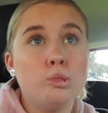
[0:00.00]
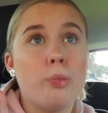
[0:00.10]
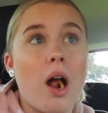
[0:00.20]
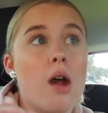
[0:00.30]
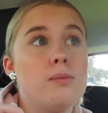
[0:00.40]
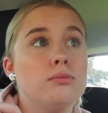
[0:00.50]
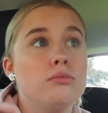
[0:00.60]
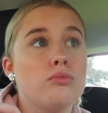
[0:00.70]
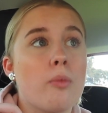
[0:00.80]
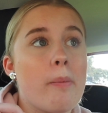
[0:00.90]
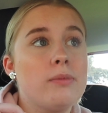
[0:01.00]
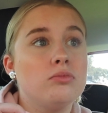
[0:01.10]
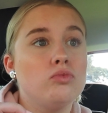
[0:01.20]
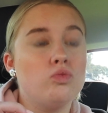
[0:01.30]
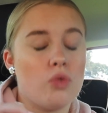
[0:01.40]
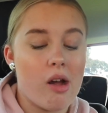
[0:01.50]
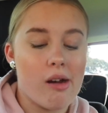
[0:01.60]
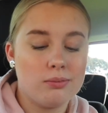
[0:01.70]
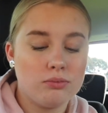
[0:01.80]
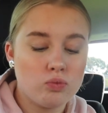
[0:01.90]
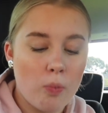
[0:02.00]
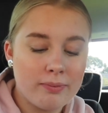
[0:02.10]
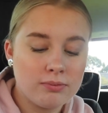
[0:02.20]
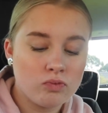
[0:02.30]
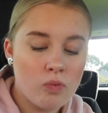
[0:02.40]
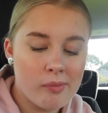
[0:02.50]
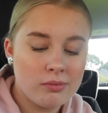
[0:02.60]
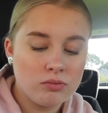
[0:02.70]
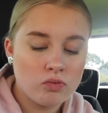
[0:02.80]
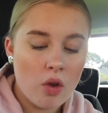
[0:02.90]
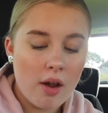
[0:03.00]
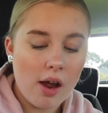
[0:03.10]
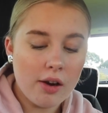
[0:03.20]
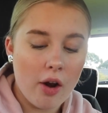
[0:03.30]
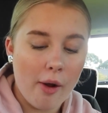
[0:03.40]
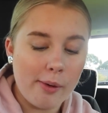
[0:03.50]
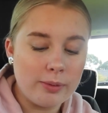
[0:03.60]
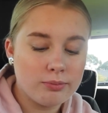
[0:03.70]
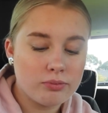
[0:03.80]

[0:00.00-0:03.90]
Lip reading: But yeah, I don't know.